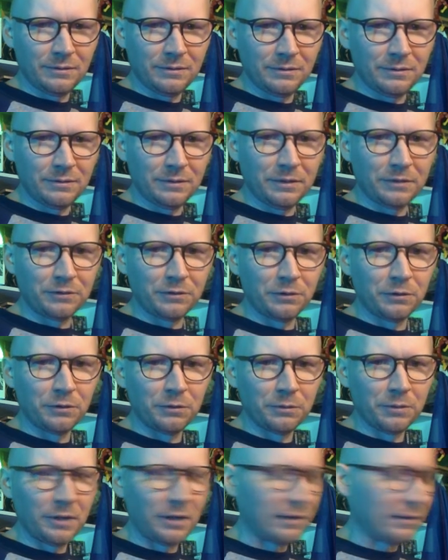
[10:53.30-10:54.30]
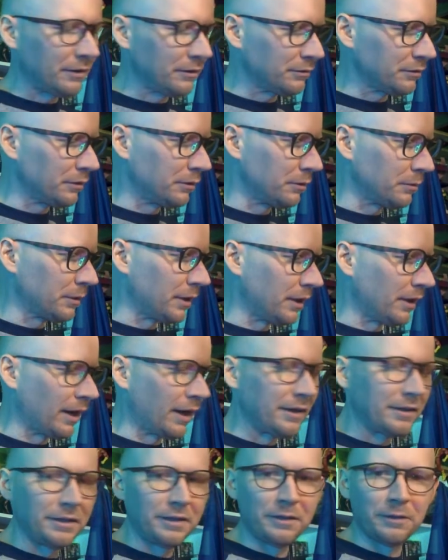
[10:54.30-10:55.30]
Things go awry. Things go awry. I
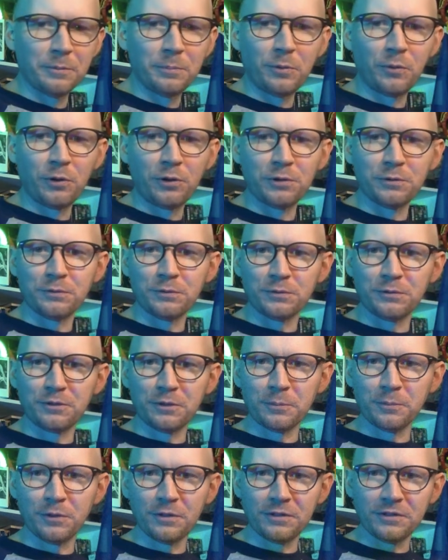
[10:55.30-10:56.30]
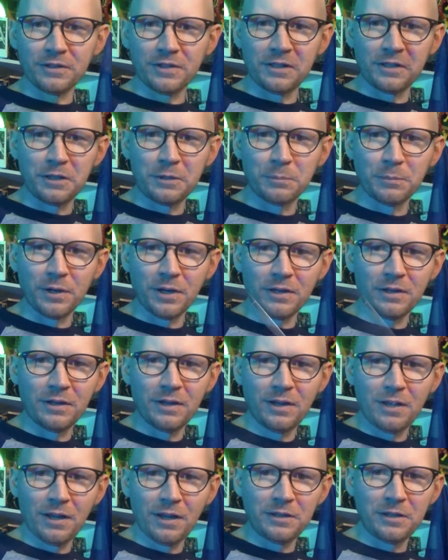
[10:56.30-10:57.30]
needed a pointer for some reason. I need my
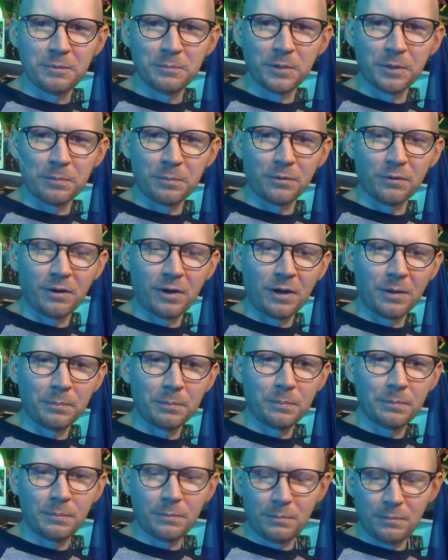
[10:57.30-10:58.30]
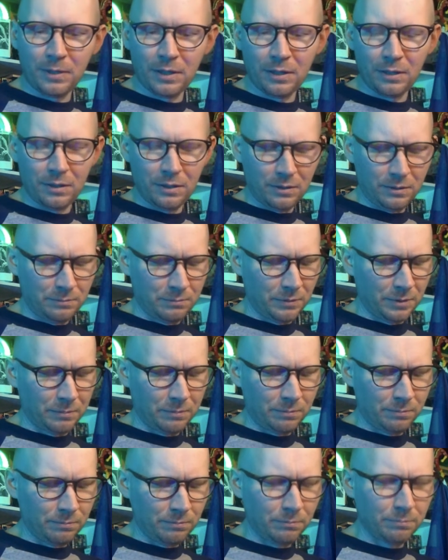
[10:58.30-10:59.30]
prompt, my
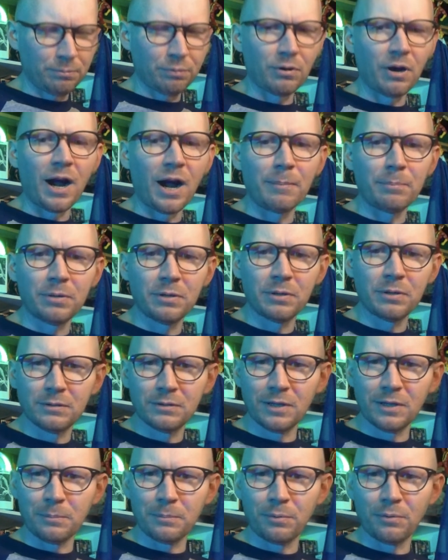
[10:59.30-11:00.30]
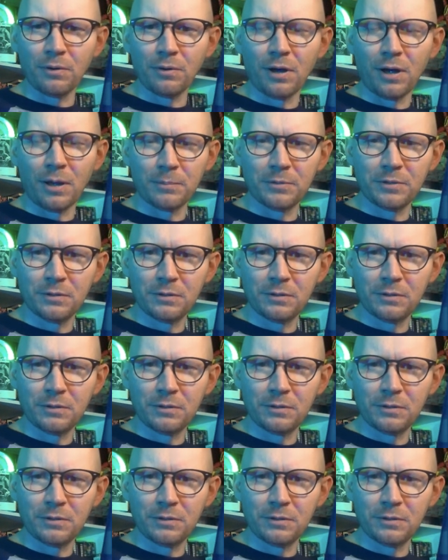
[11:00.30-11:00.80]
prop, not prompt.